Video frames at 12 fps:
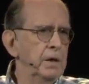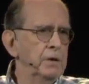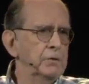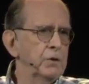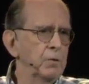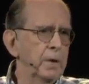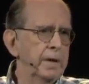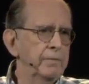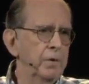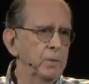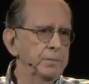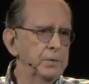So what
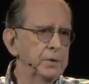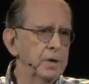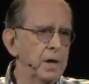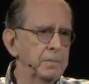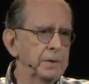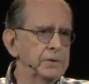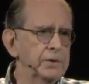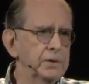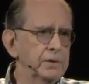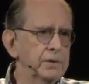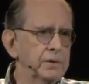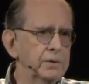I've hoped to accomplish
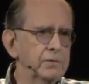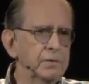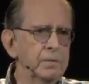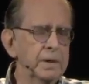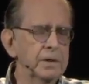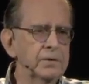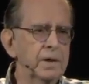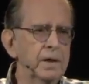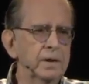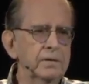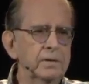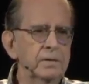in these few minutes I
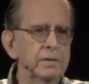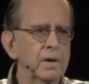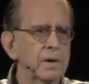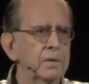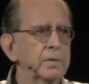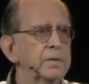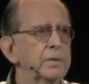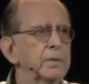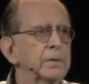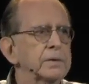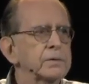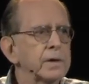had to talk with
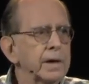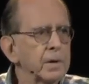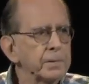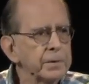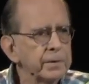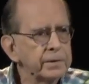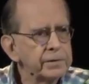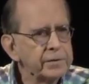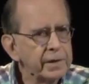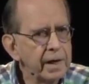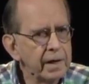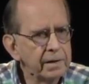you is to help you
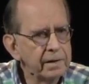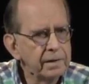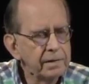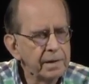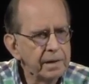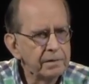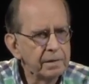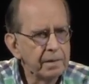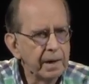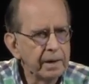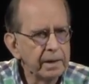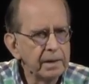understand that the
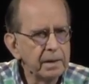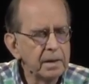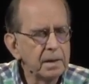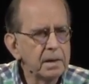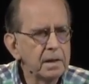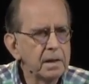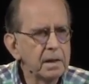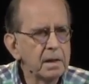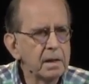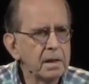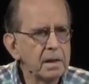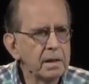body
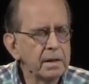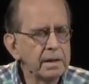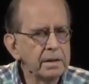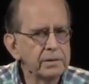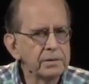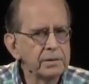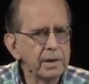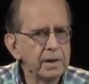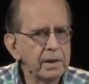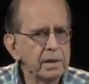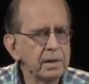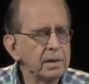is
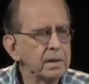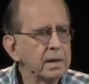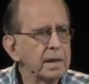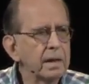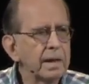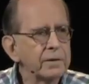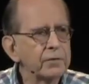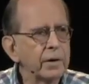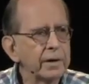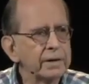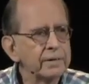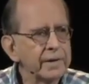an
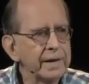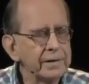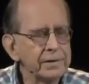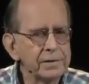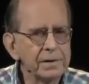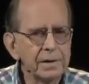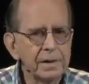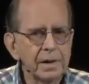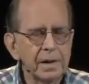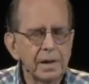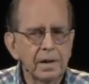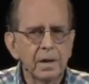electronic device
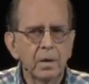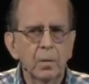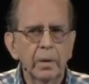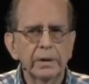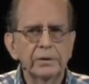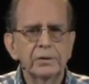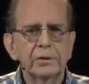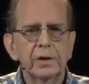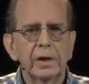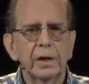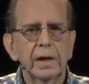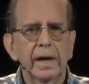which
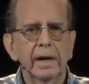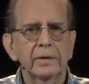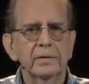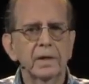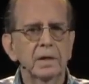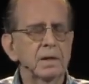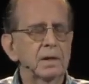has